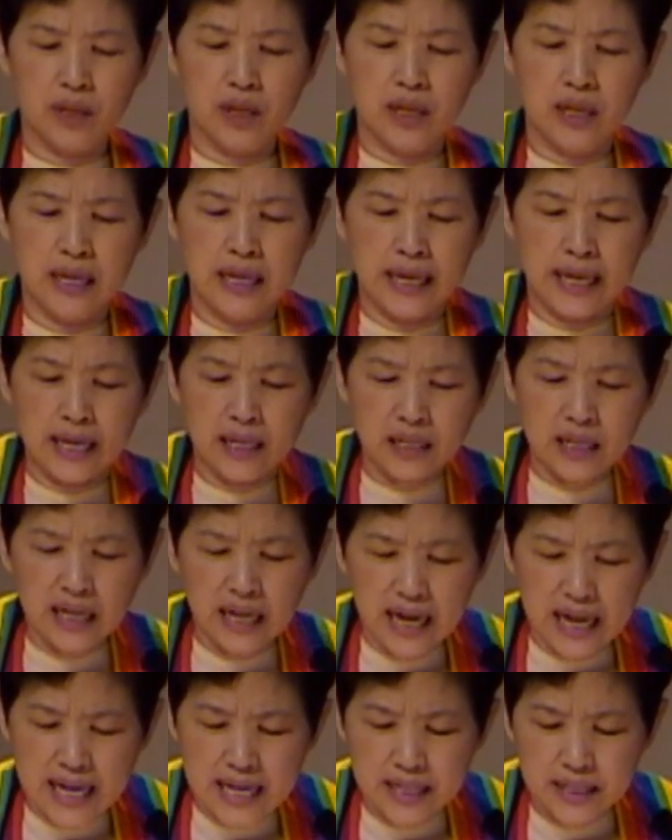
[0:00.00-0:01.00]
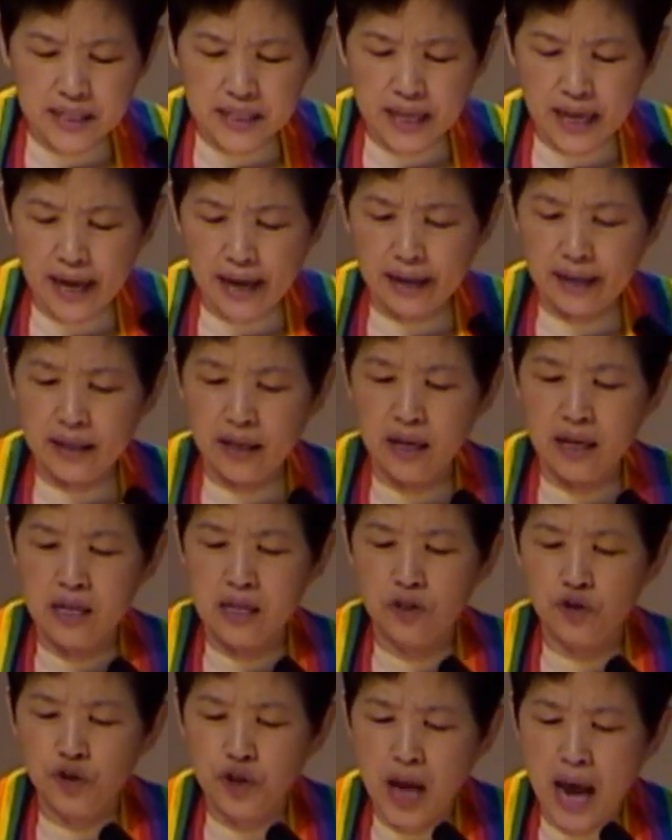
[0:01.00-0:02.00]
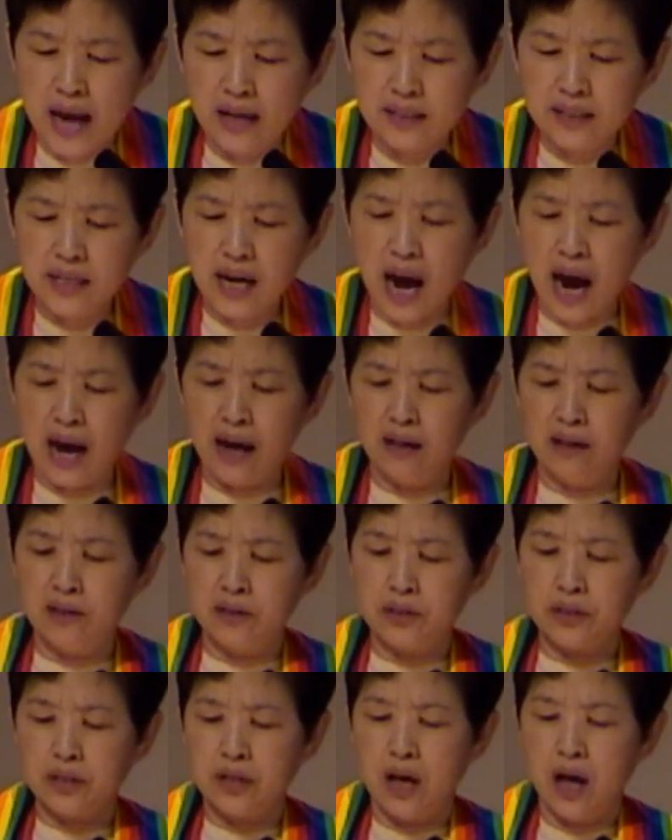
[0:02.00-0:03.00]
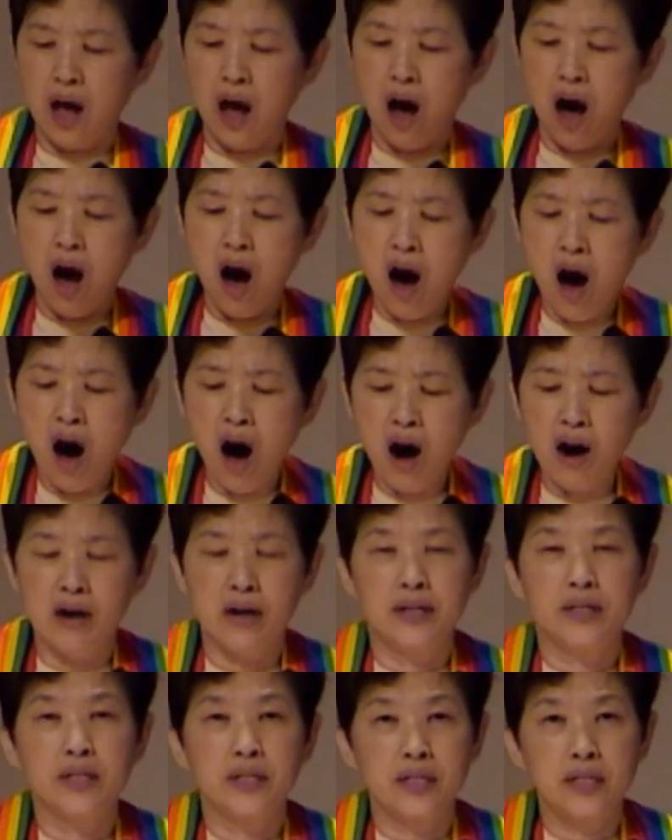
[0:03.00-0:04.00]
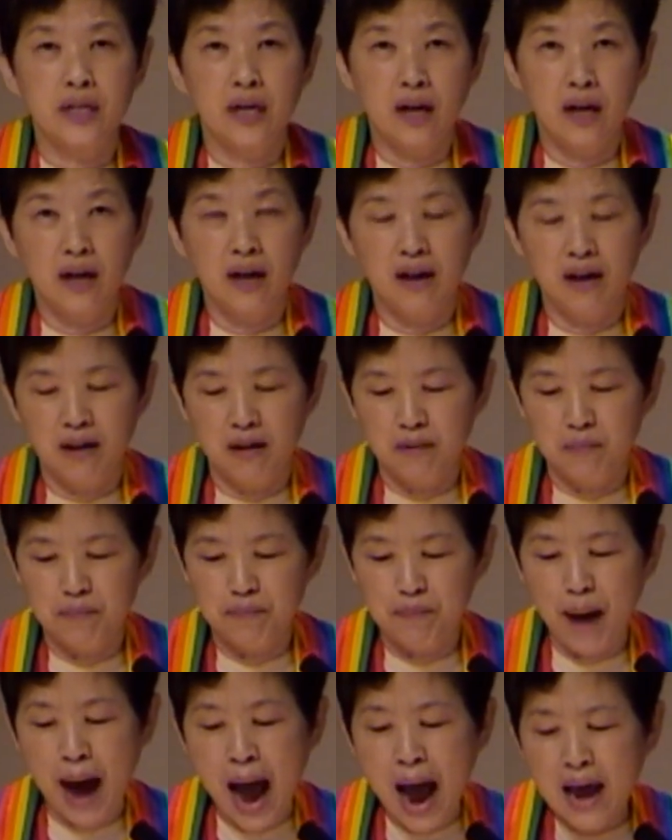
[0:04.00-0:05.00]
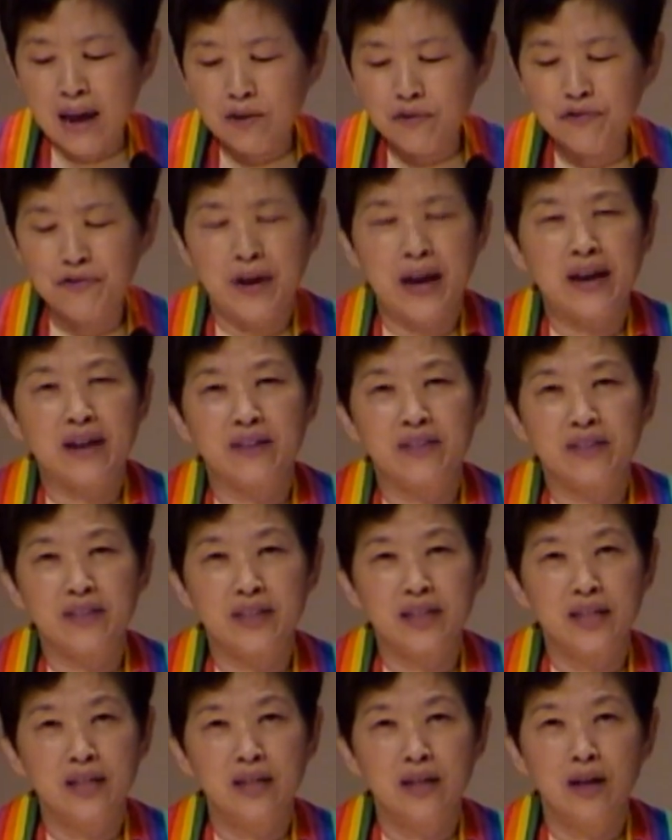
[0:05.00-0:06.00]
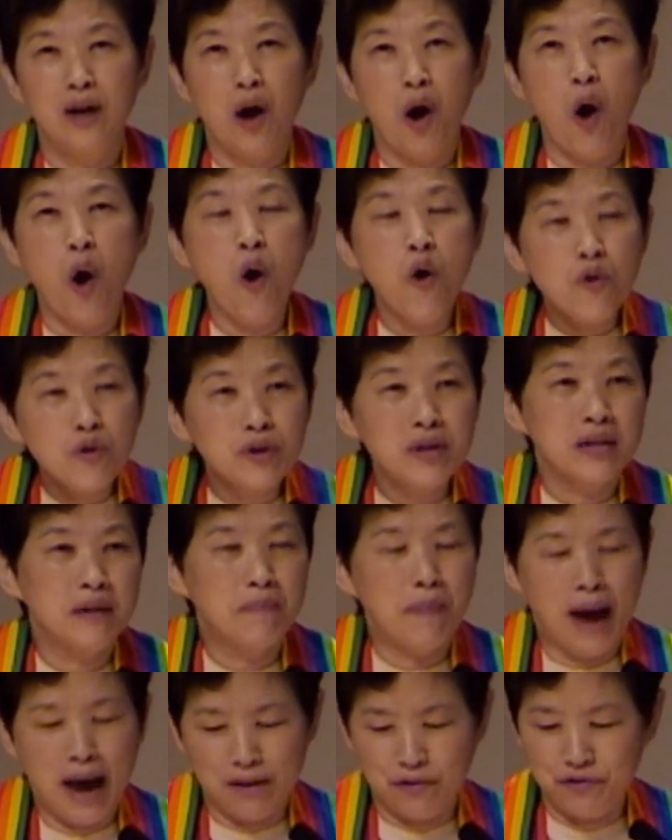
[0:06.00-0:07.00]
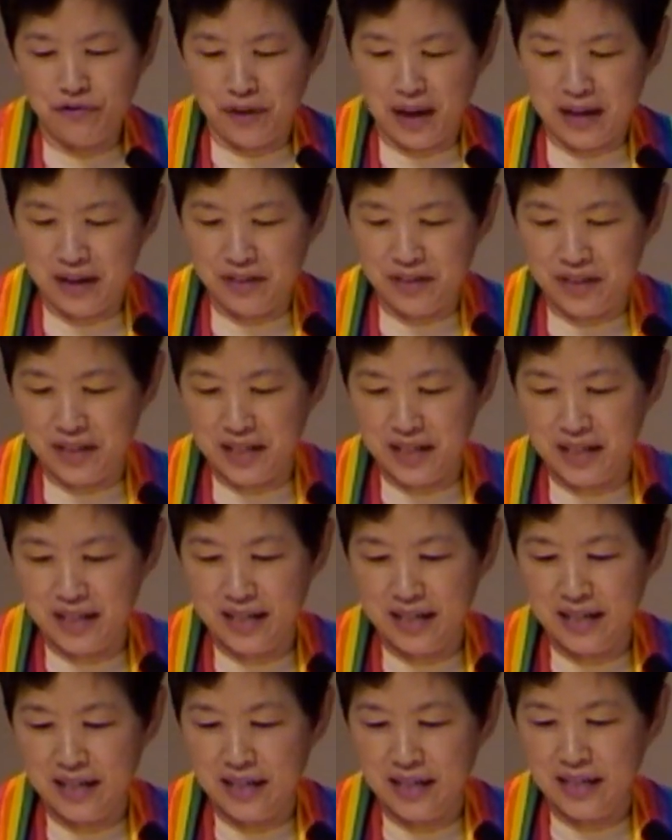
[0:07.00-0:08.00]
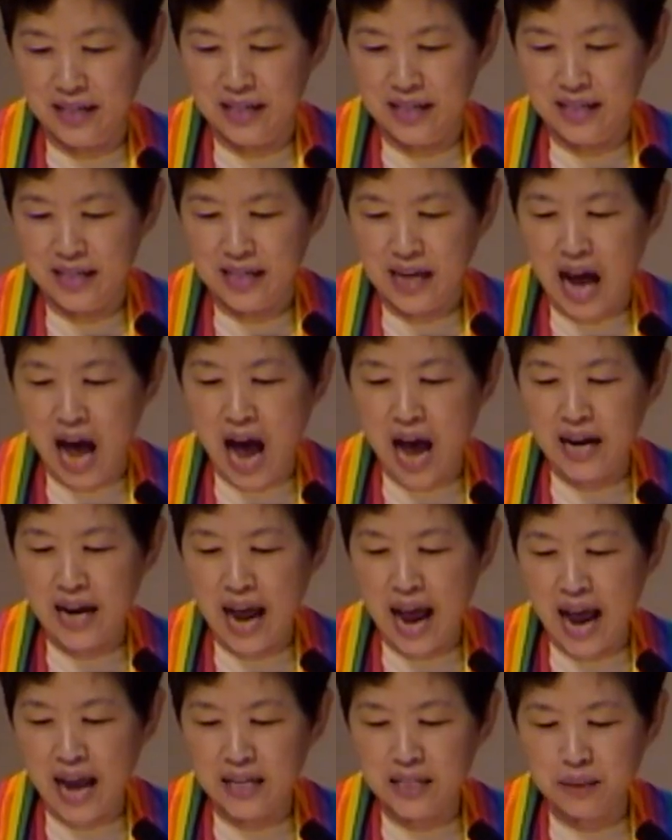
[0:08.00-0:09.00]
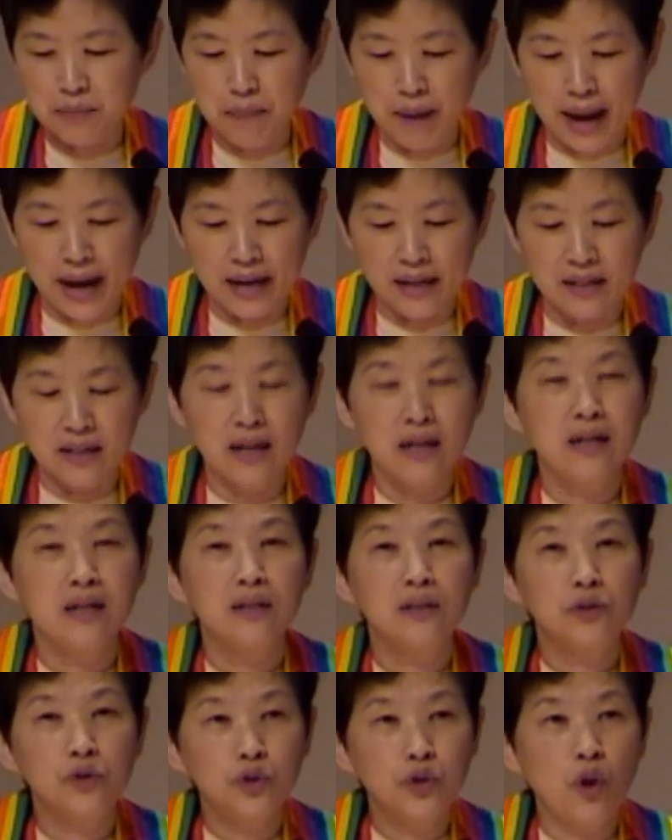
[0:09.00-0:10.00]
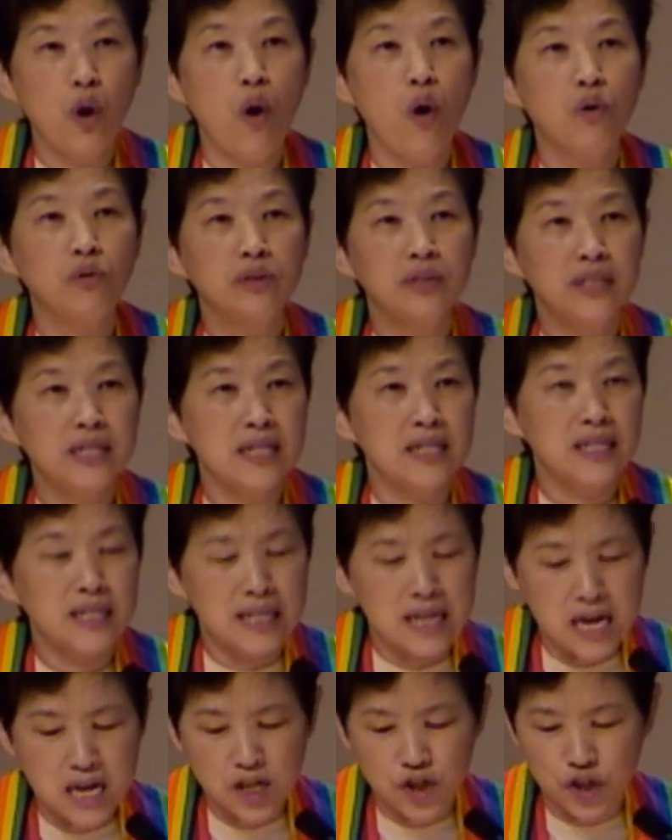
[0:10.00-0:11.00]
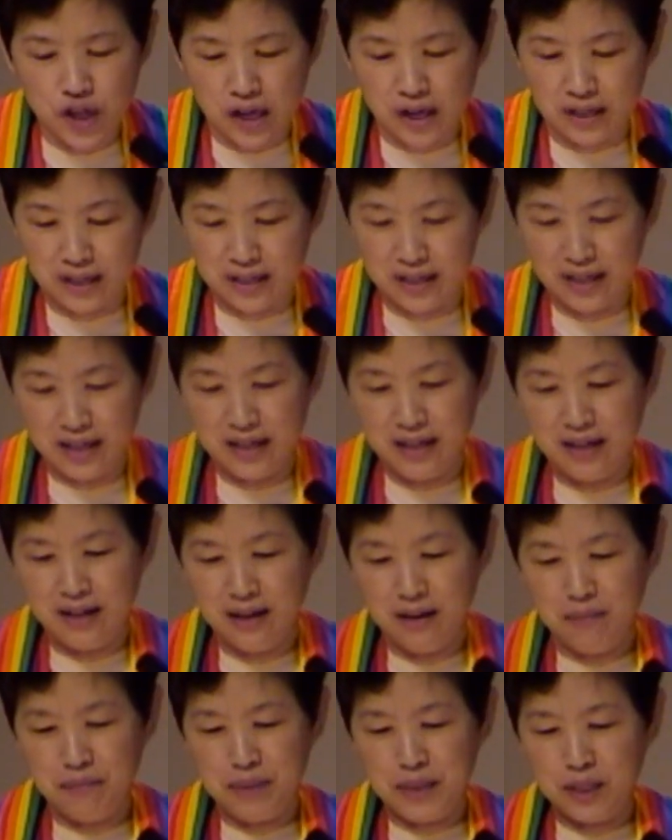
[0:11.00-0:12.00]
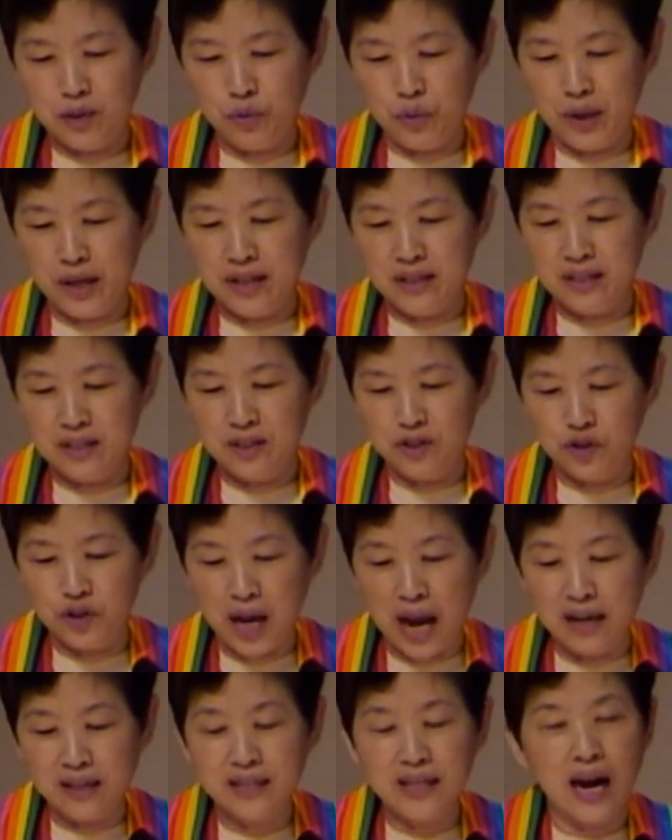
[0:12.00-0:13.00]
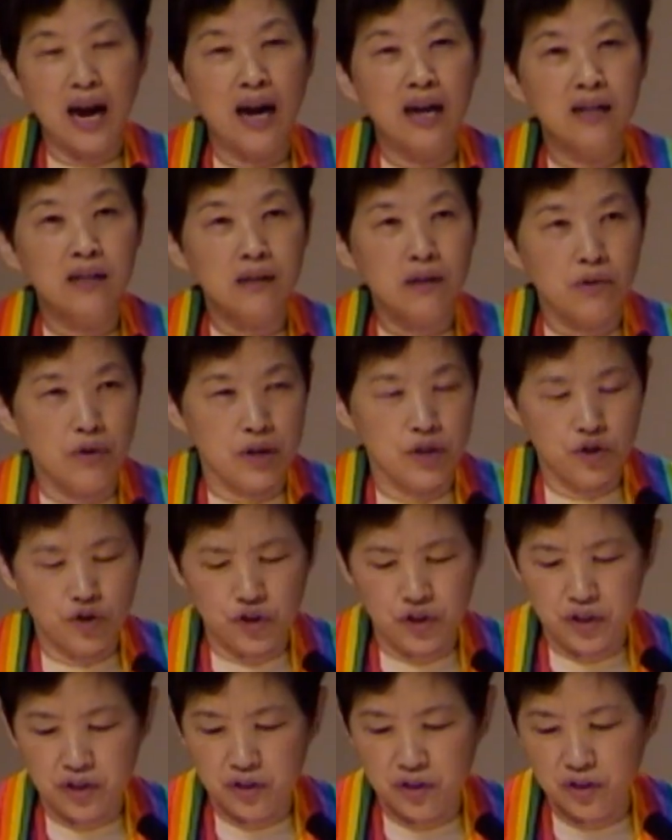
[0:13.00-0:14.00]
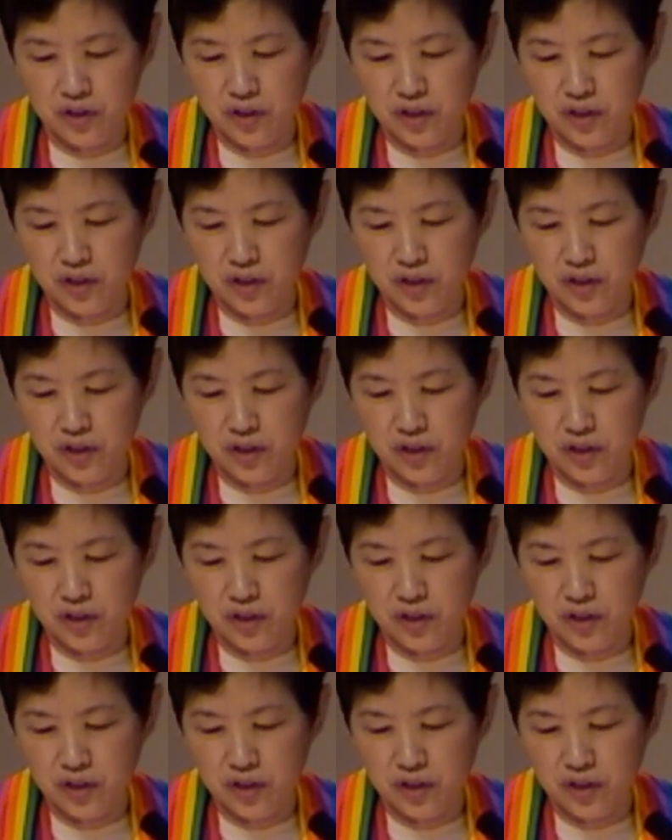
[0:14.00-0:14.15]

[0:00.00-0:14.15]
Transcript: in cleansing Gentiles' hearts by faith only by faith. God has made no distinction between Gentile Christians